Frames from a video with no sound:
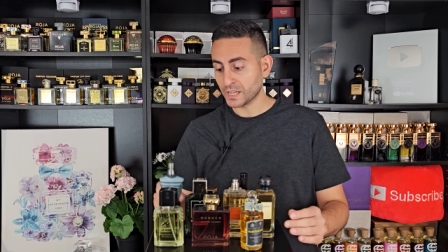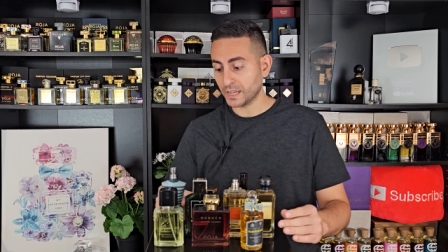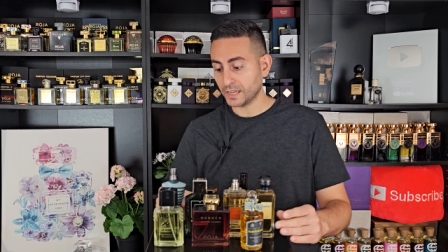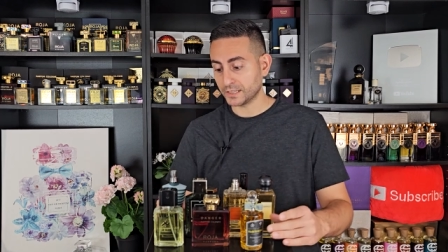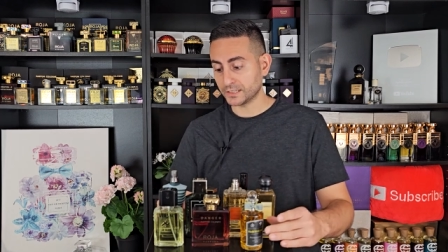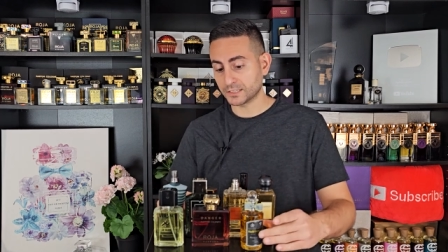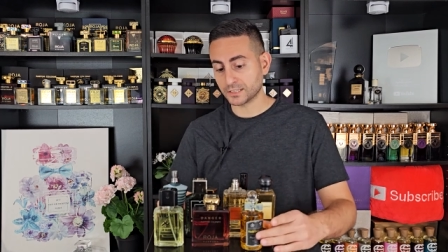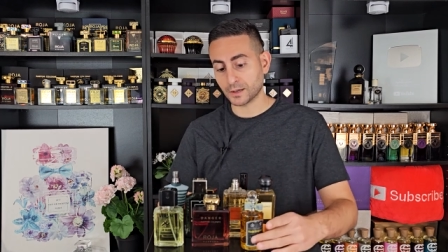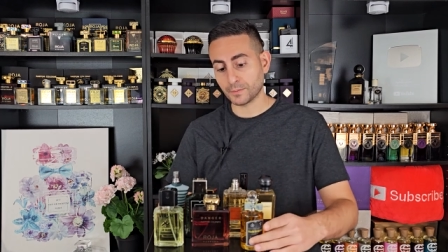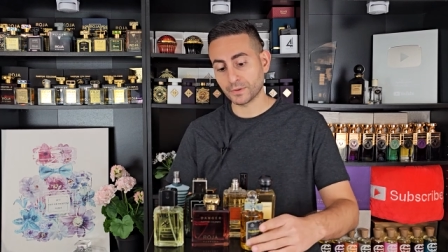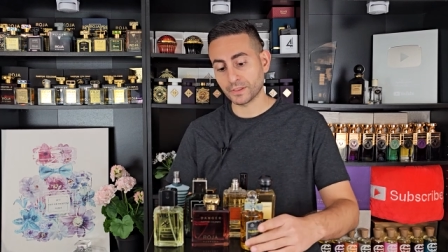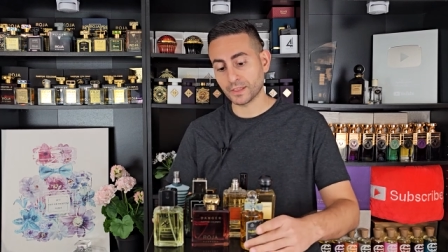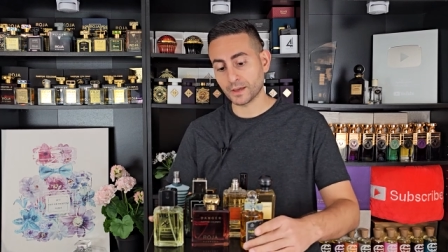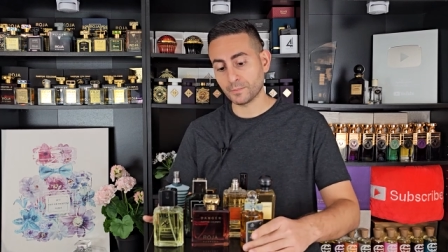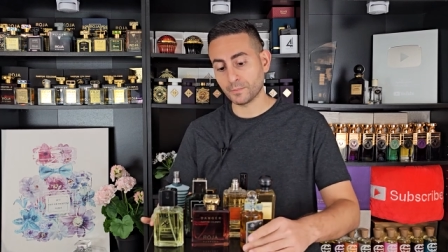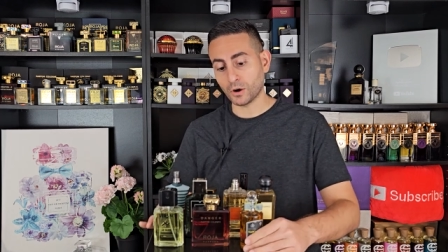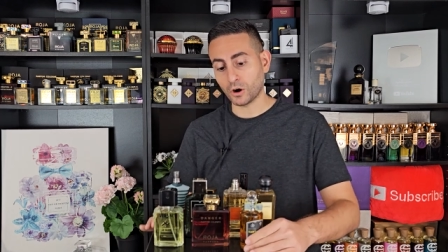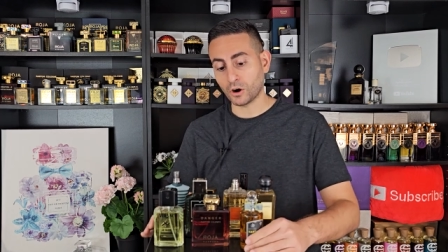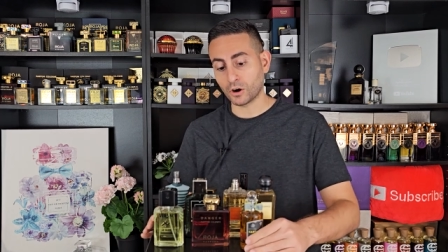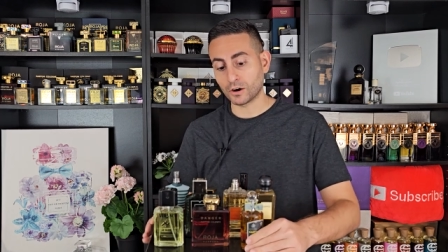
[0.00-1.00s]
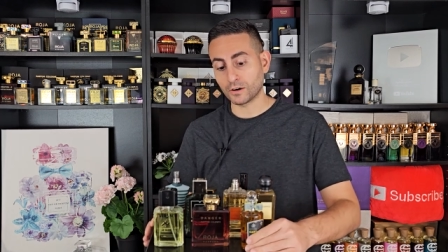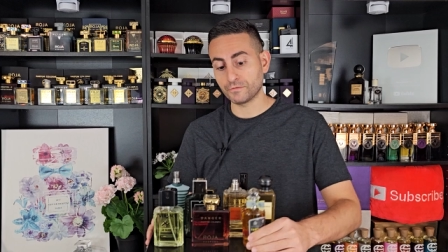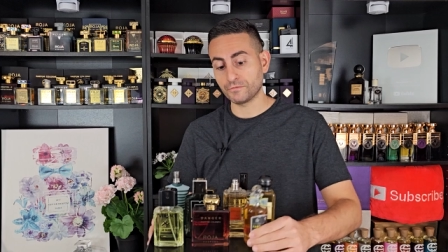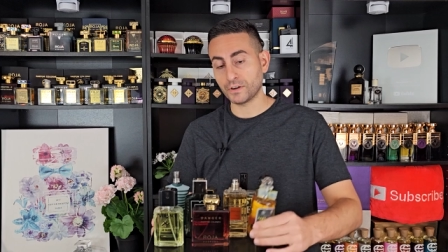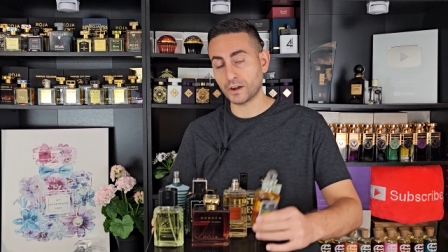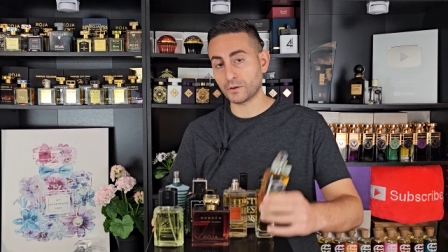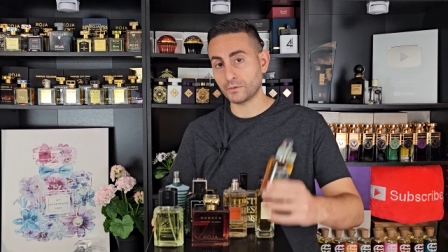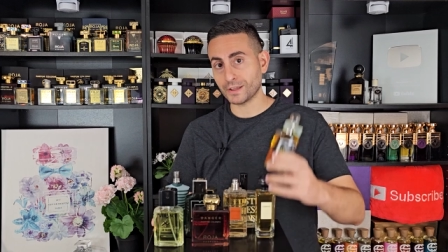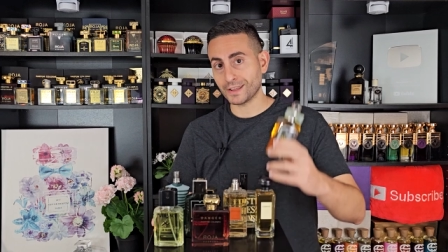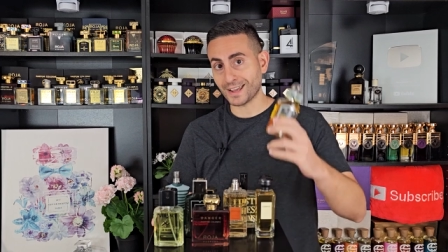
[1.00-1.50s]
And some of them are
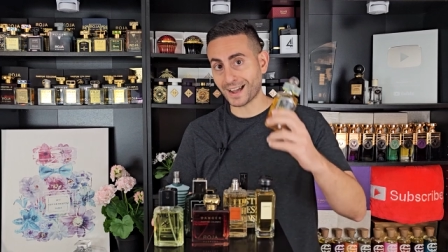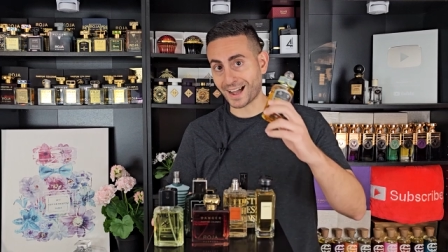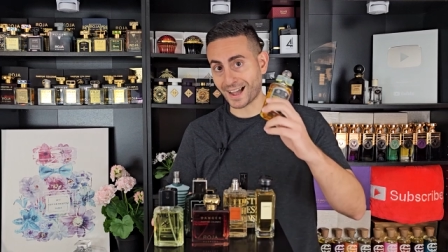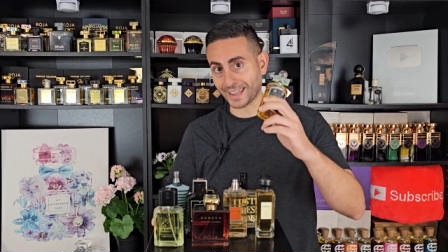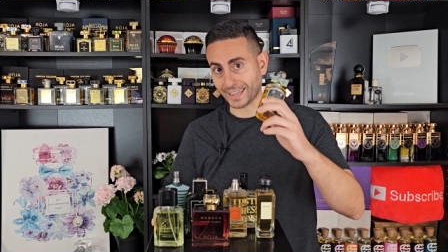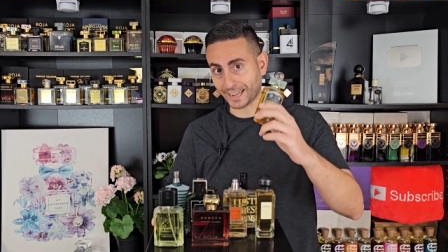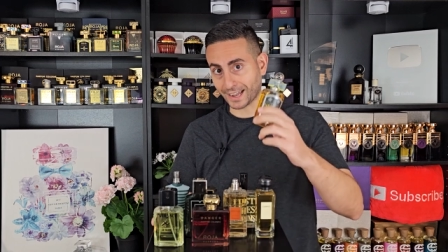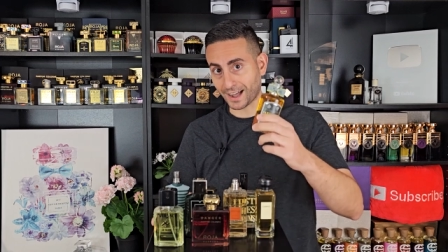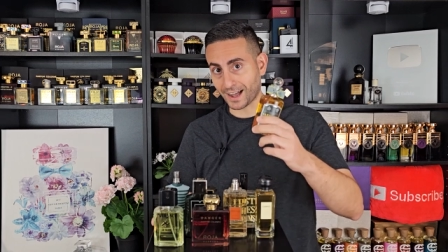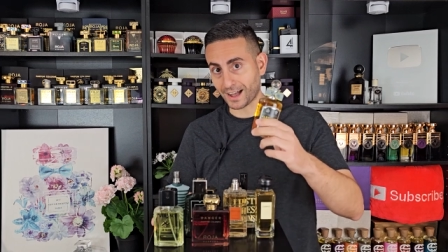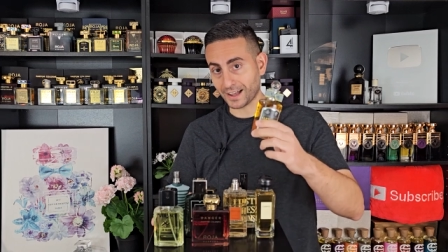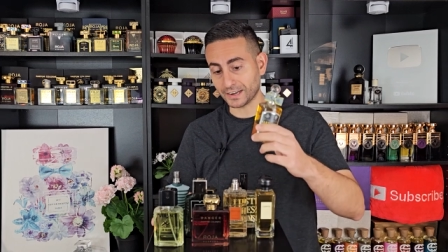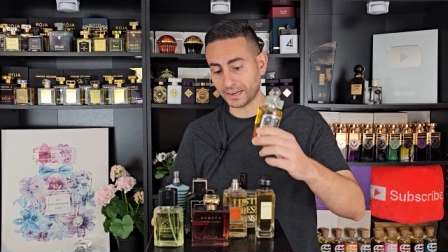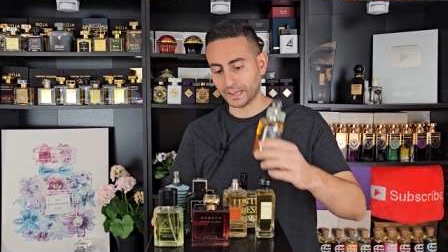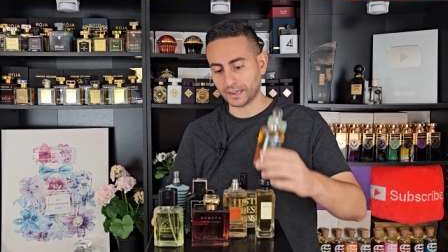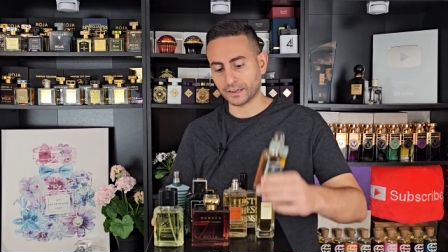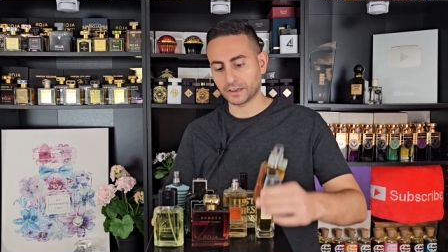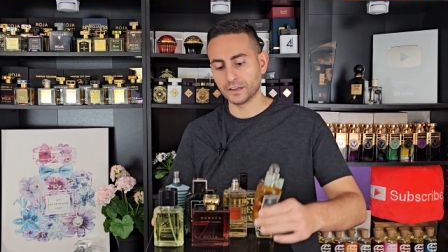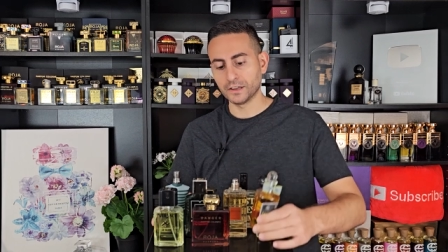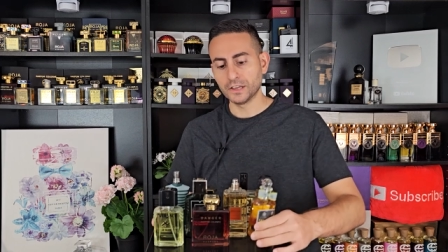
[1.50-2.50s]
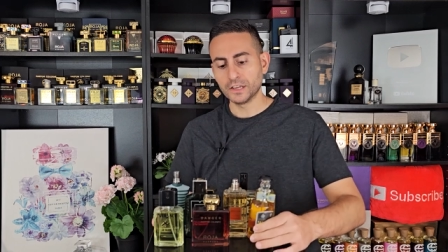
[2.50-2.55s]
very iconic.